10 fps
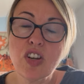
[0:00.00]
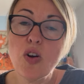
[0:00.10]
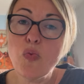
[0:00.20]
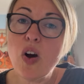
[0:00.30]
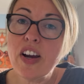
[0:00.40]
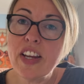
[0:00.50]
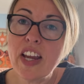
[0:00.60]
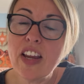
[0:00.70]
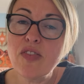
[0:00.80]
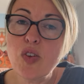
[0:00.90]

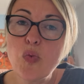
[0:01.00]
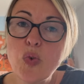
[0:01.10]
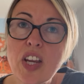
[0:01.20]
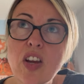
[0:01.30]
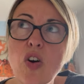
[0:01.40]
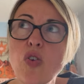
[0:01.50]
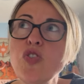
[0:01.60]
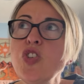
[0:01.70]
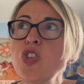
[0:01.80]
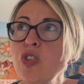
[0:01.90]
Hawaii that we
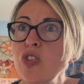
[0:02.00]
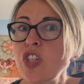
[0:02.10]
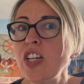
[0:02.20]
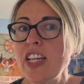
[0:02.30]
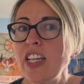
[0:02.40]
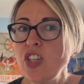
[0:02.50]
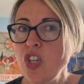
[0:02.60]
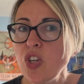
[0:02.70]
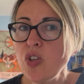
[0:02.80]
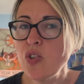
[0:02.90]
usually
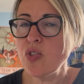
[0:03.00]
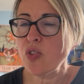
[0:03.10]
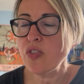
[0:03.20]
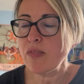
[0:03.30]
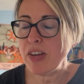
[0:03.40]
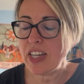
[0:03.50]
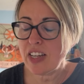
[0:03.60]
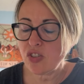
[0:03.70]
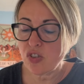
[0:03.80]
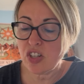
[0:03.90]
use, or that many
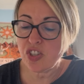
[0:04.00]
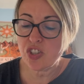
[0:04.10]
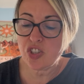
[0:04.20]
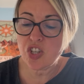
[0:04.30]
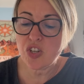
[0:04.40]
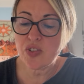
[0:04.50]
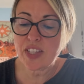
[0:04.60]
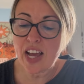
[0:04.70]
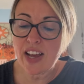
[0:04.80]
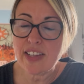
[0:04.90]
astrologers use
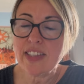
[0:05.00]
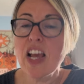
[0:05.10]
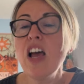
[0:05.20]
as